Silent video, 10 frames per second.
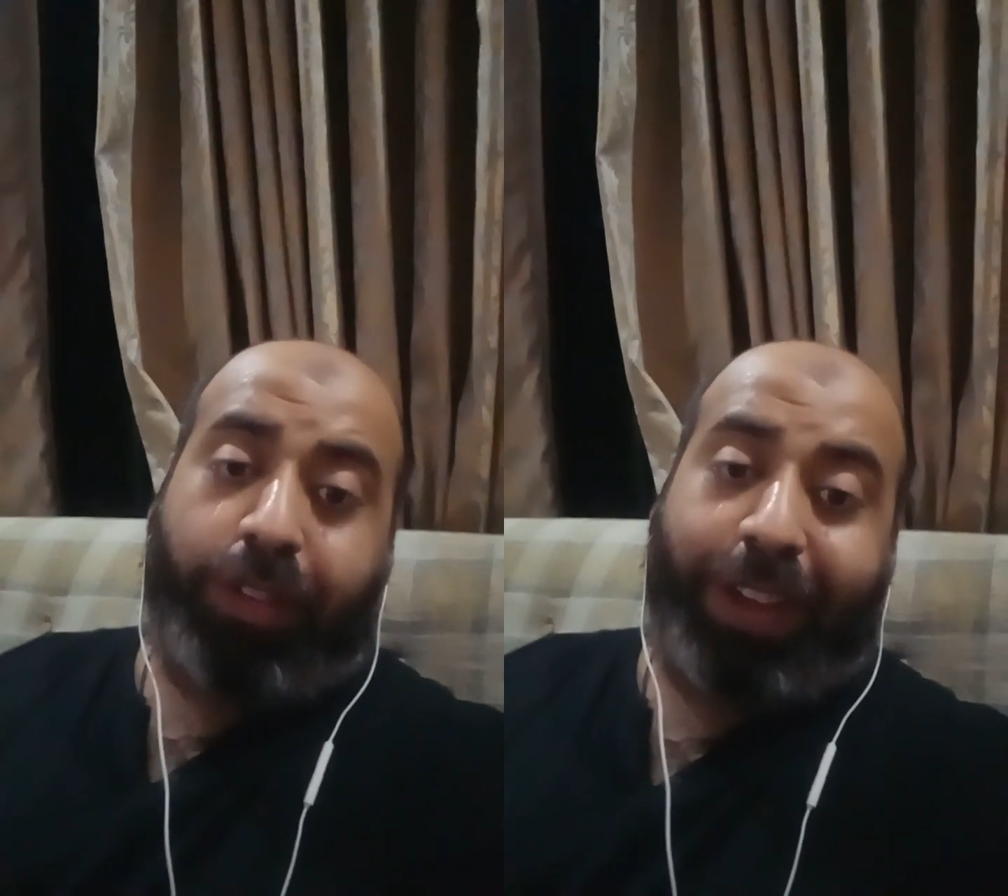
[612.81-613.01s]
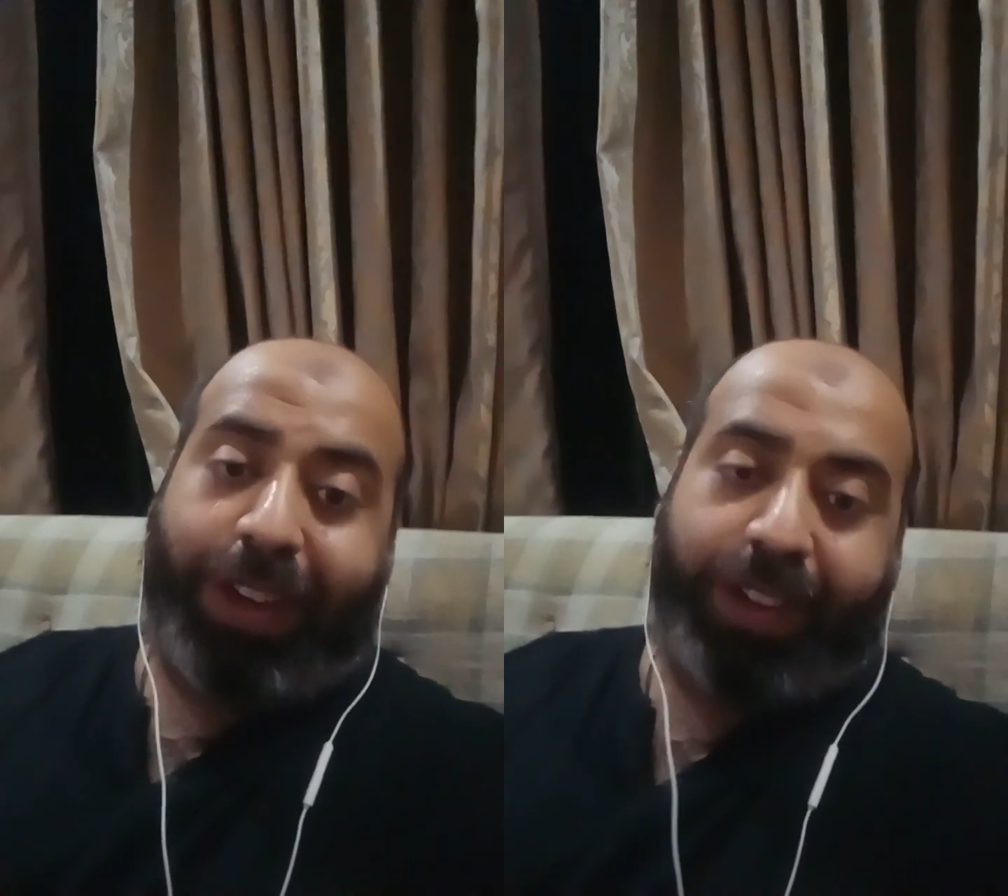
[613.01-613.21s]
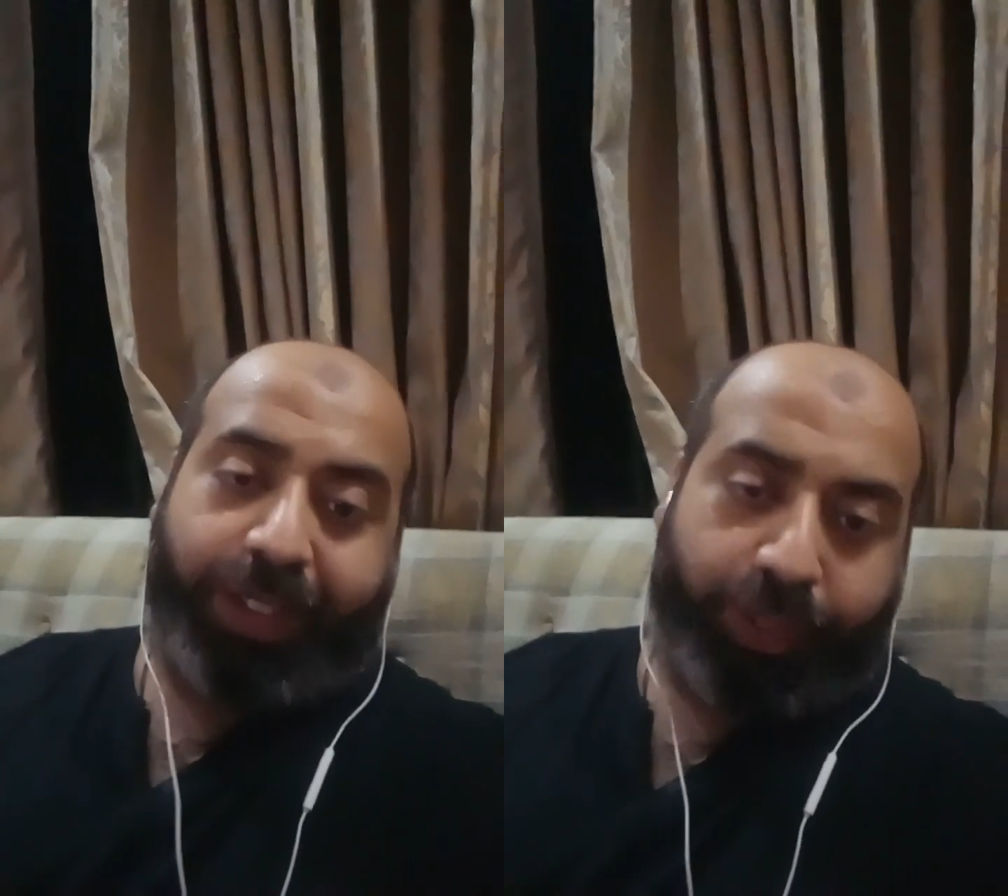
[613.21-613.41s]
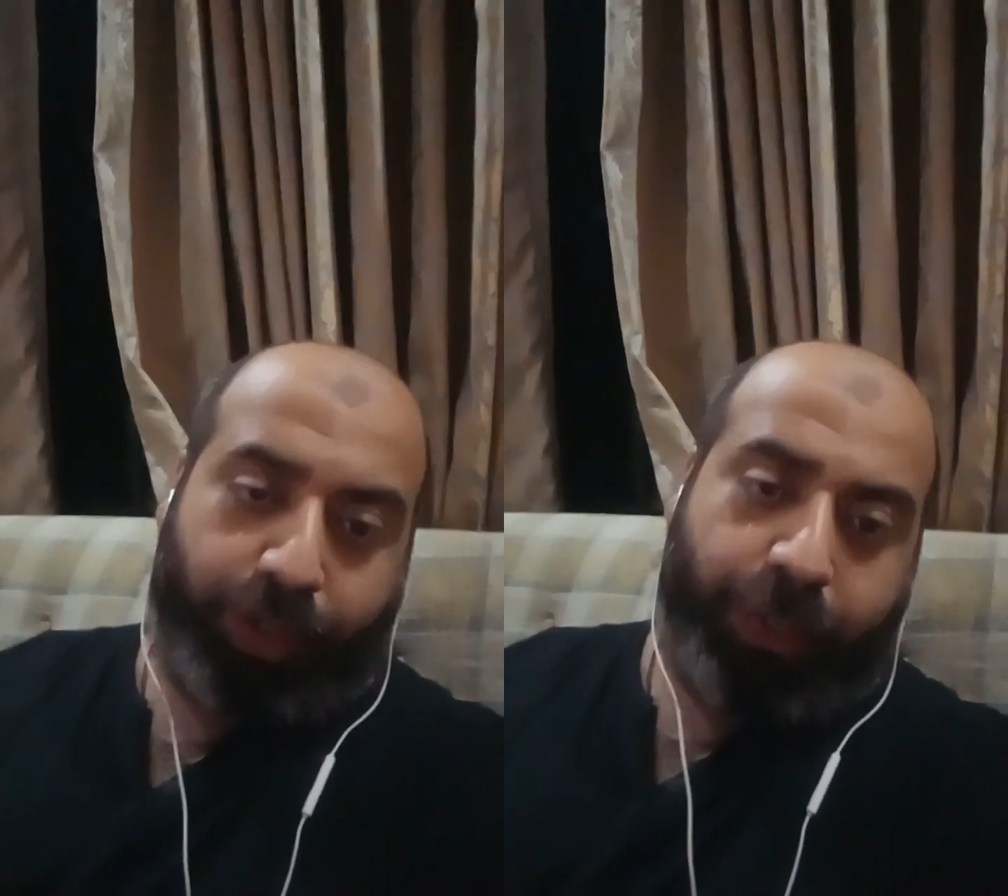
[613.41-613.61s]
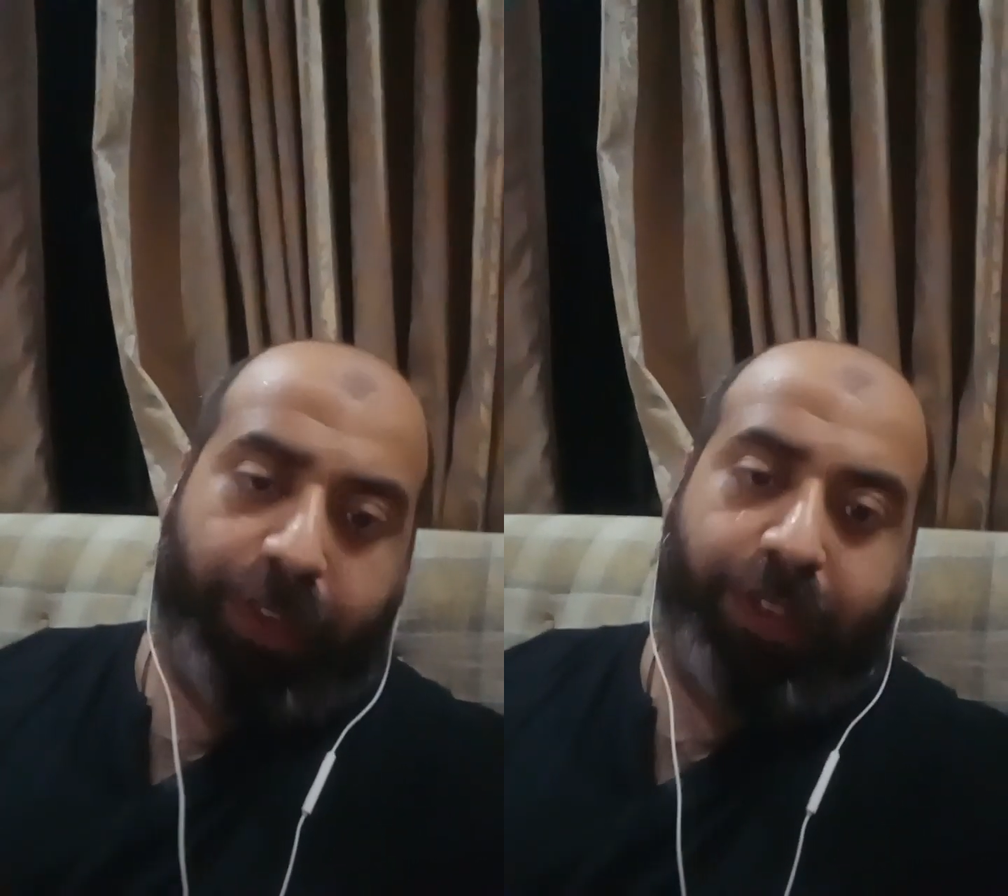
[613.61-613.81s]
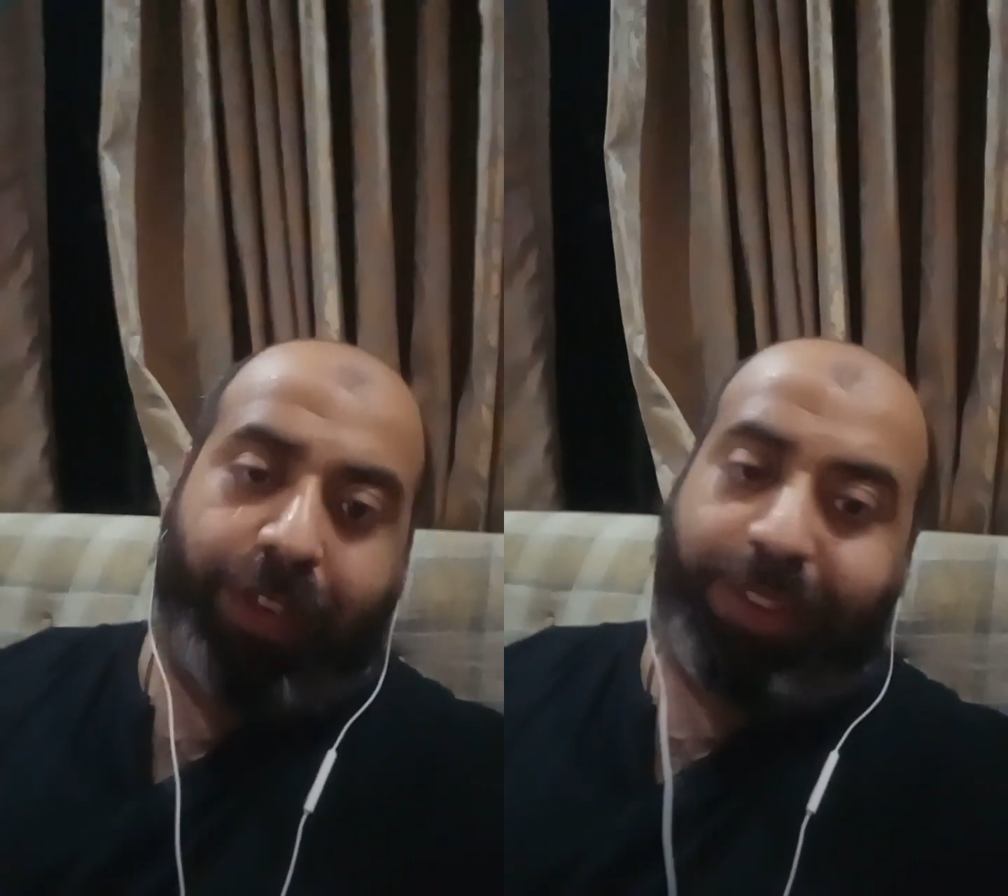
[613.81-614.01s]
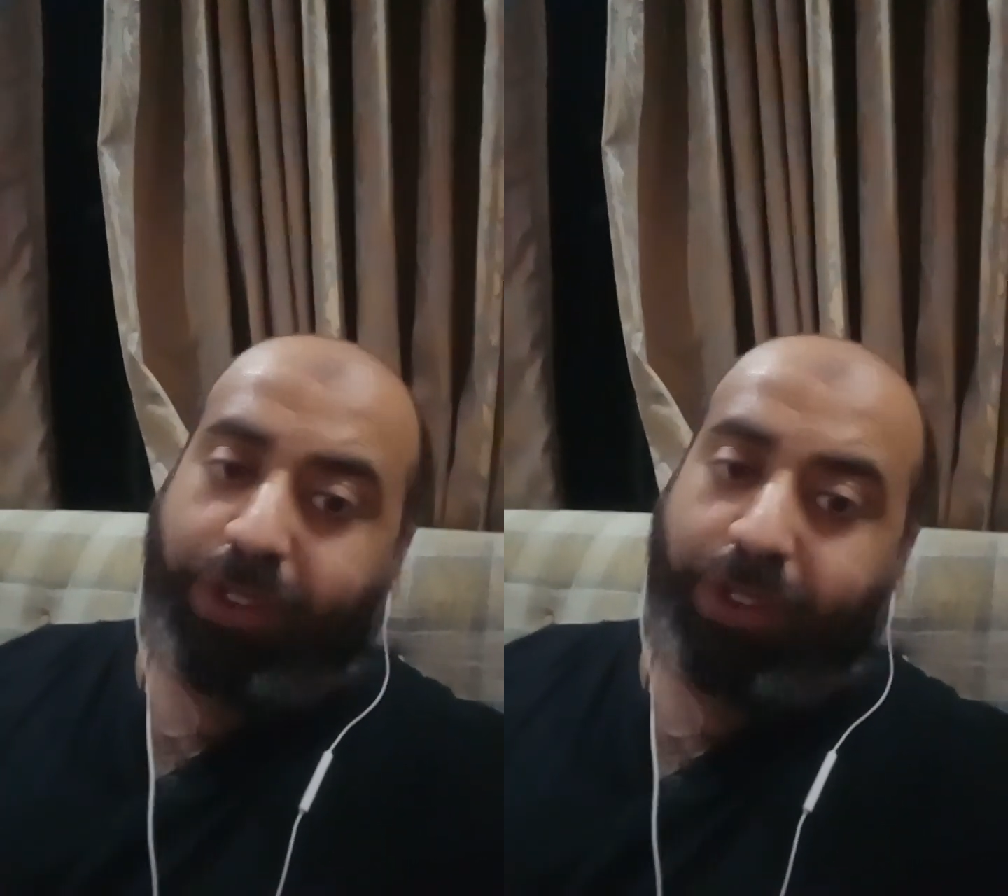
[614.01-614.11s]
the 100 universities,